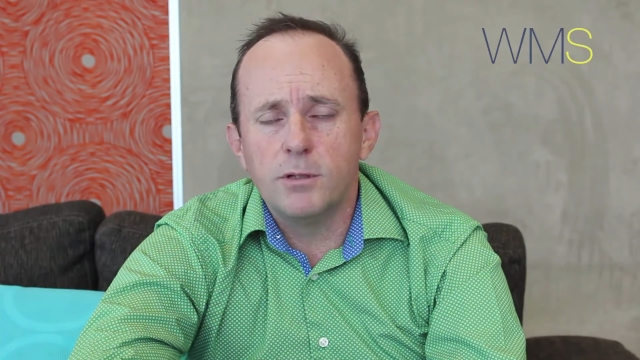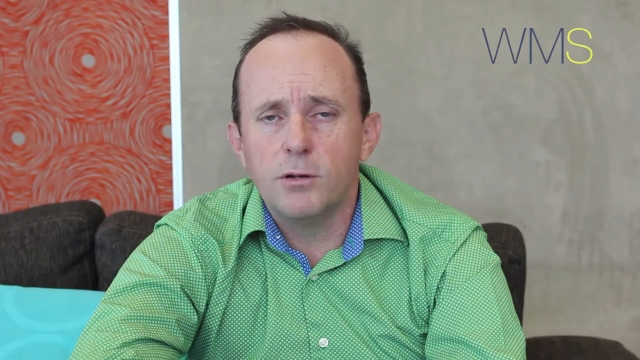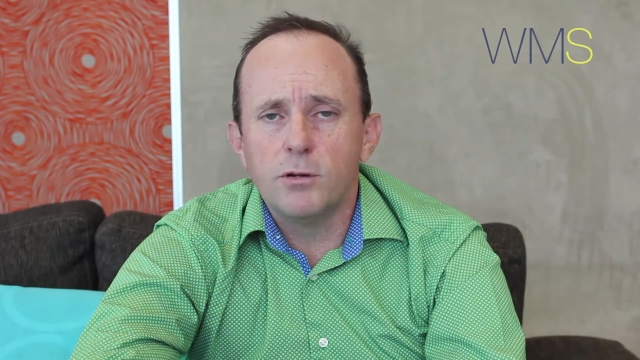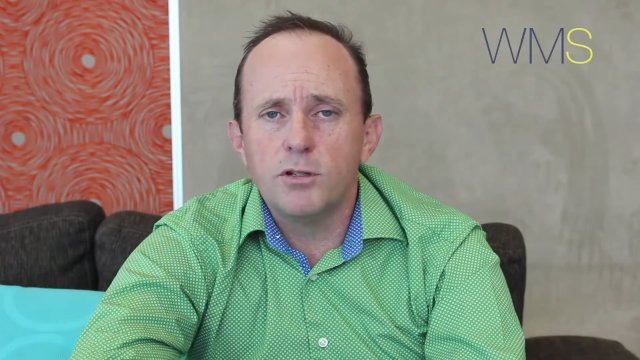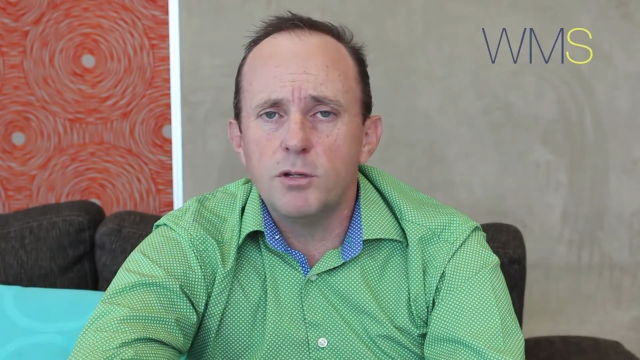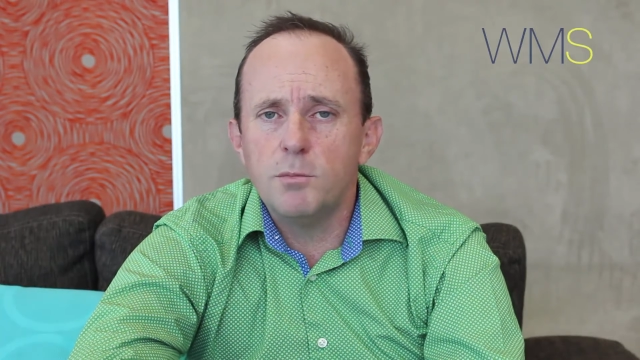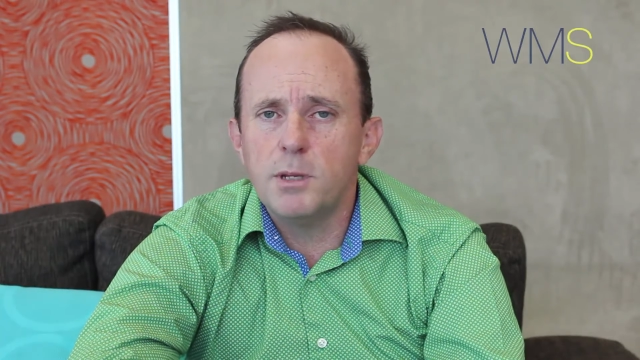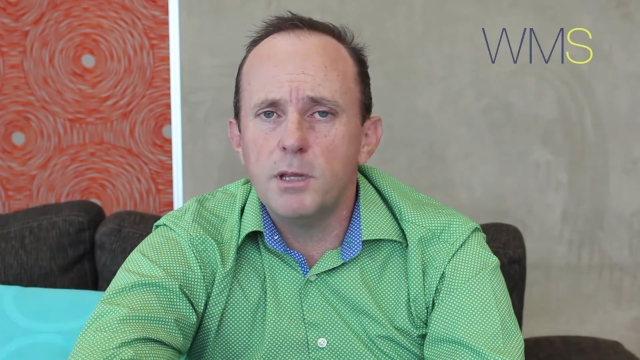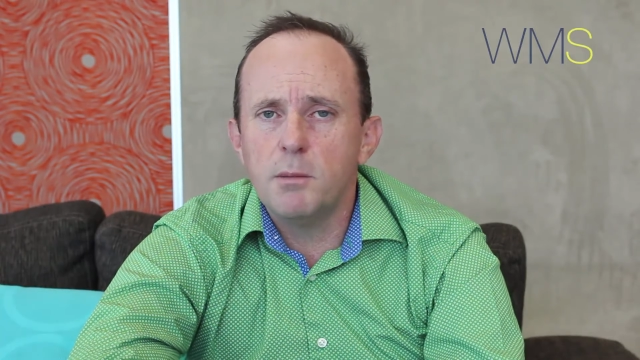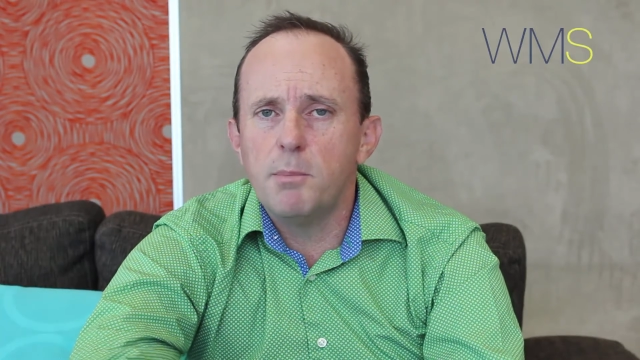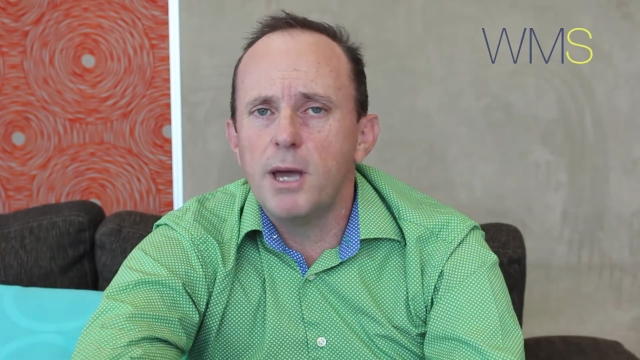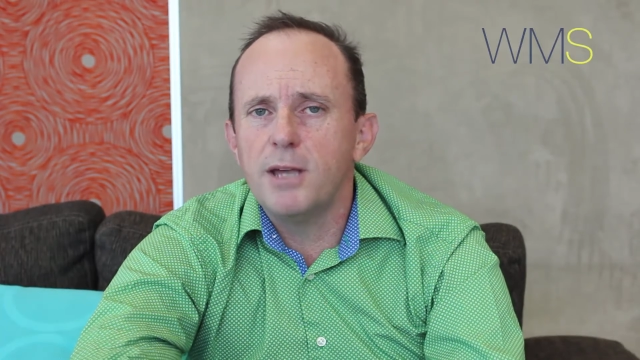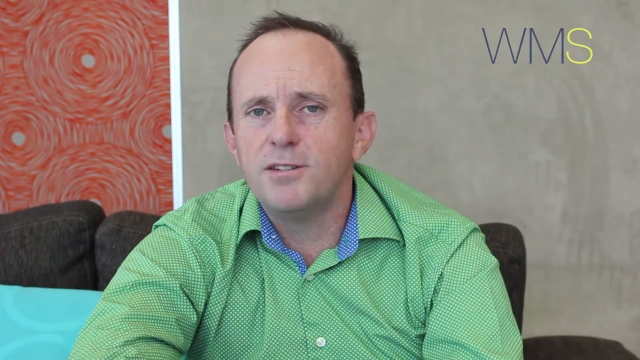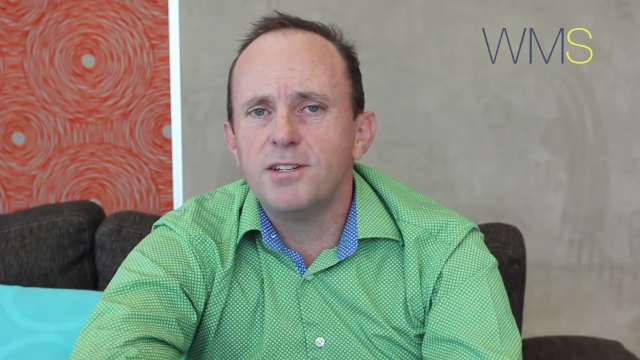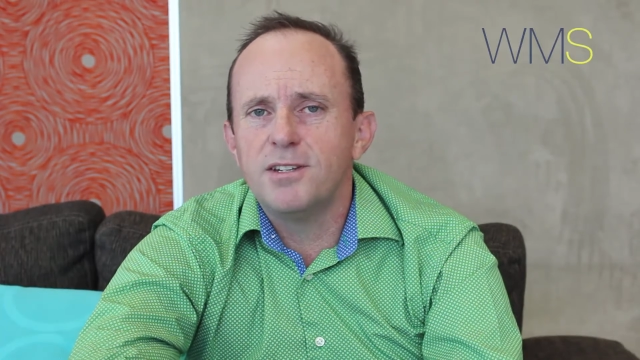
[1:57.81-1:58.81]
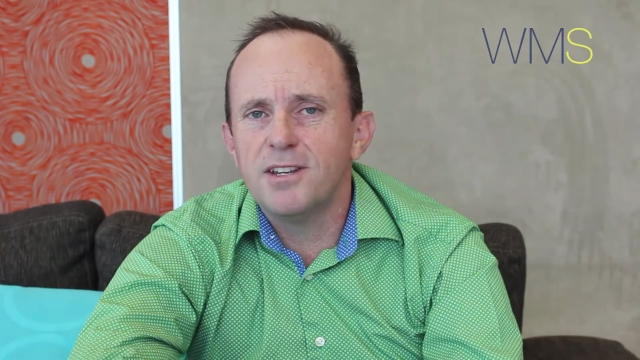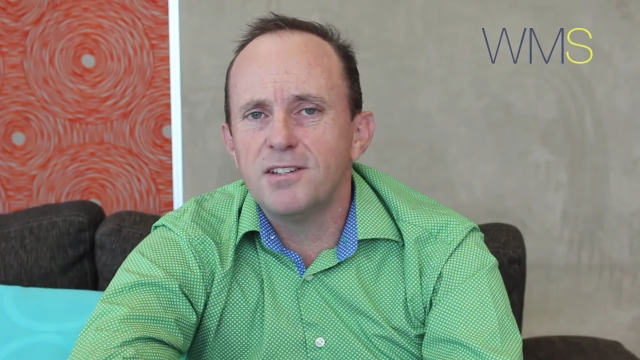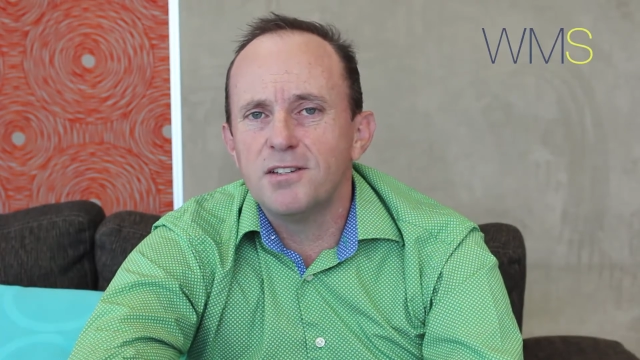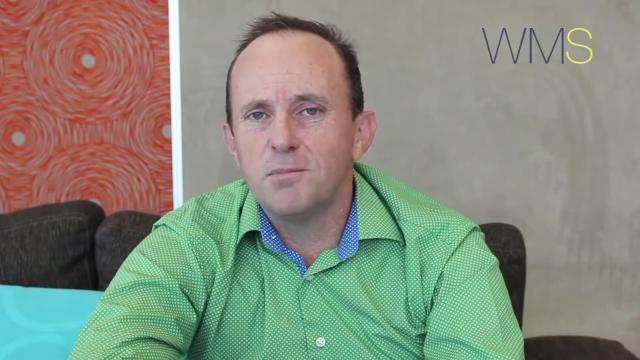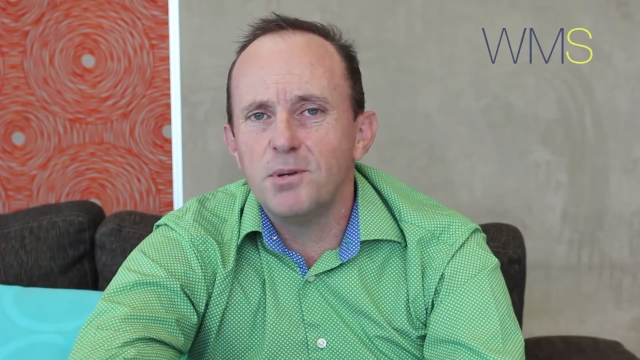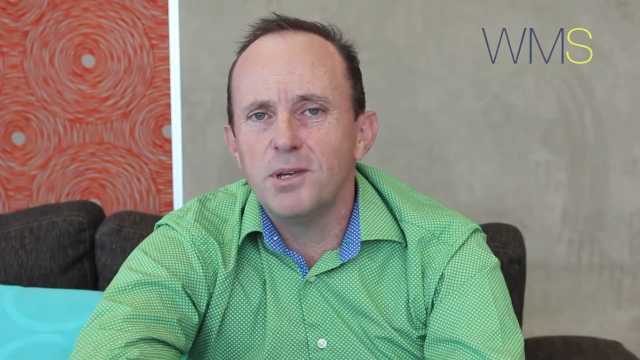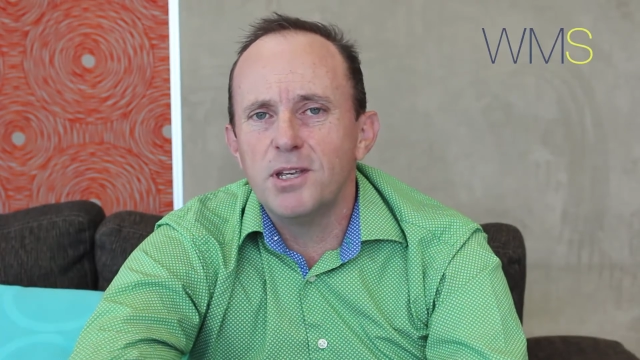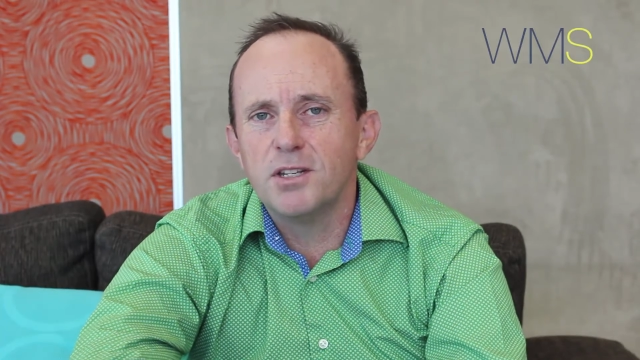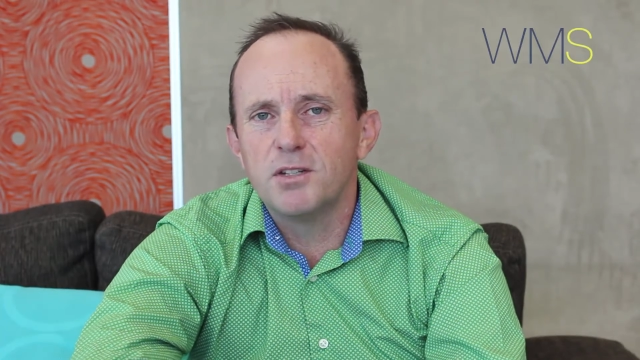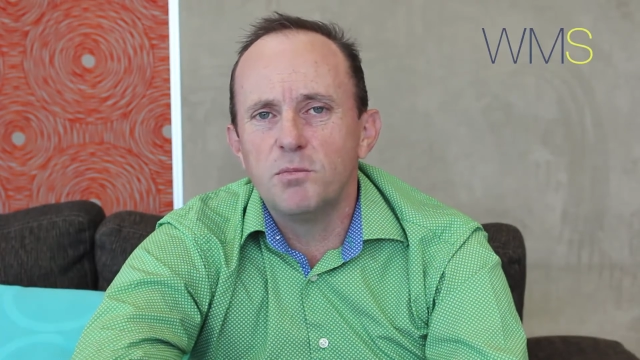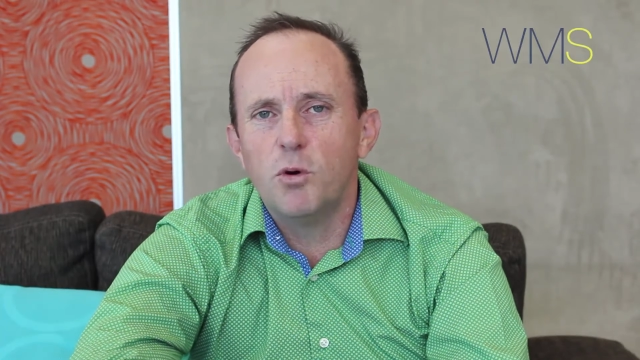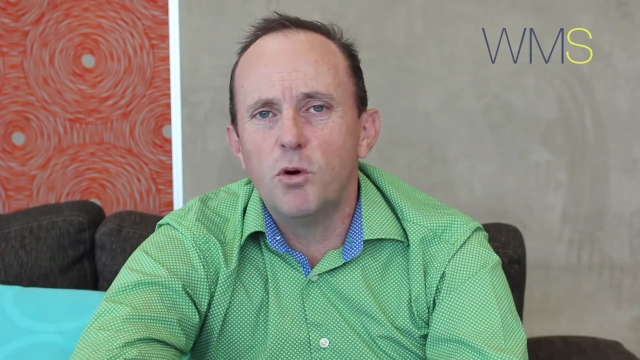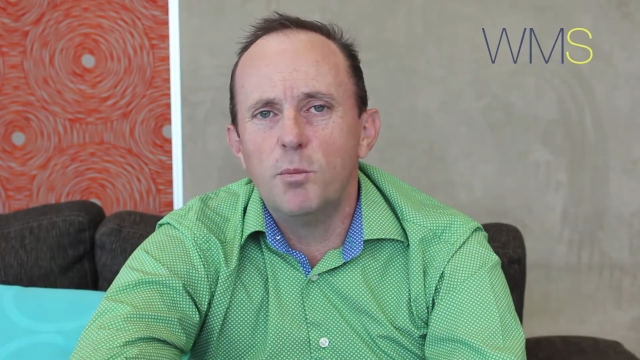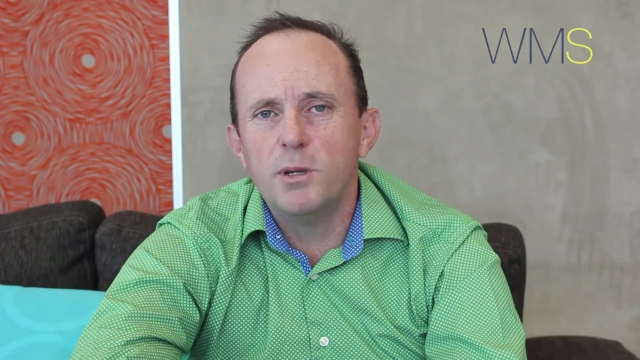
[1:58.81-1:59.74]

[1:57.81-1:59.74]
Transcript: long as you meet the basic test of being a small